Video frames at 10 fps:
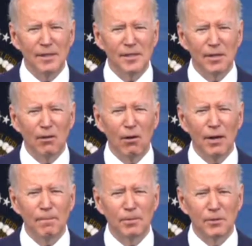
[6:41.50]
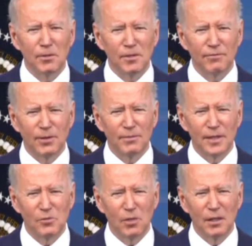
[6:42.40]
that are already producing from
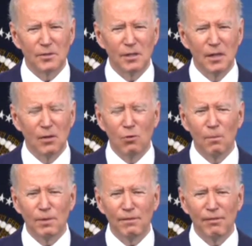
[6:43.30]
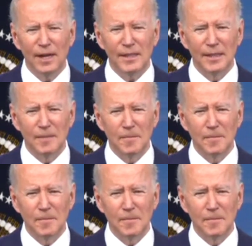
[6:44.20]
these wells won't be affected,